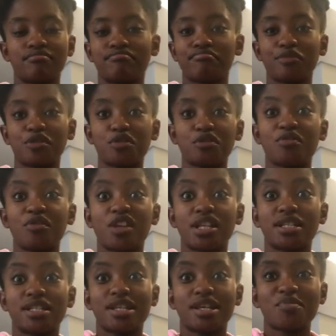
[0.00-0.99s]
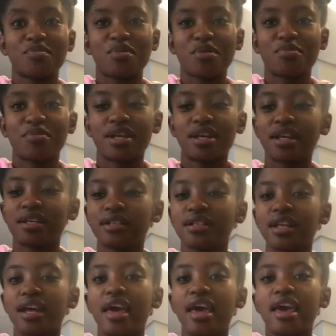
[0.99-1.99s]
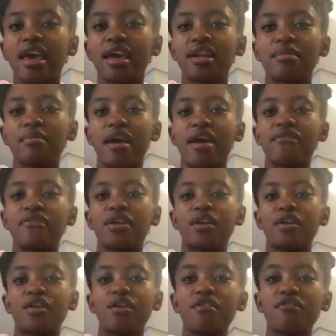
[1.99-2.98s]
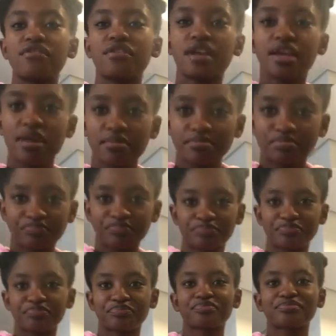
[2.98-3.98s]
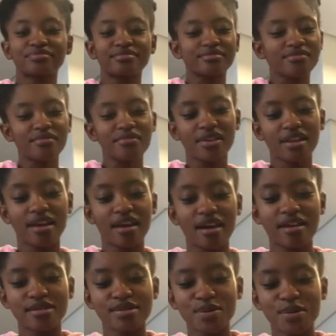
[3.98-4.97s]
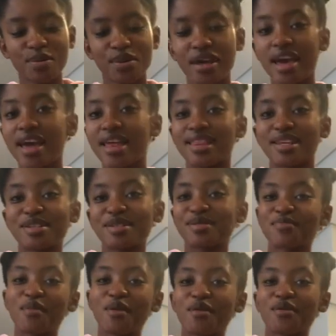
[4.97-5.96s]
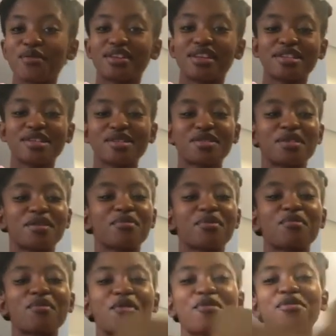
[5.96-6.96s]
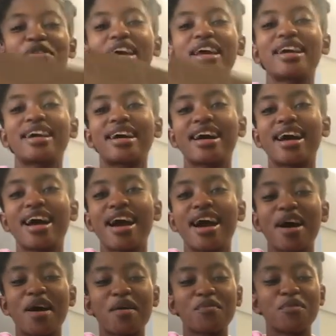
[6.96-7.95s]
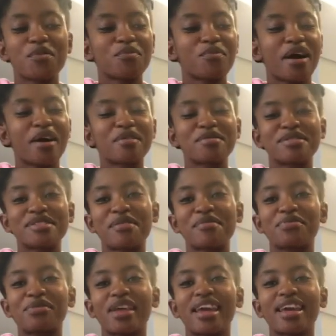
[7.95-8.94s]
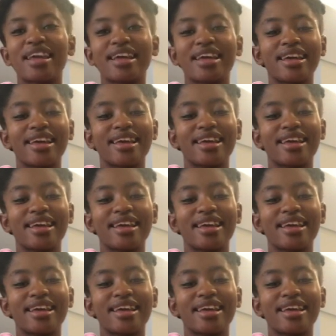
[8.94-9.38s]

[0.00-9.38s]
I'm sure we can see a problem. And I'm having coffee. Yeah, so this is gonna be more of like a mukbang or something.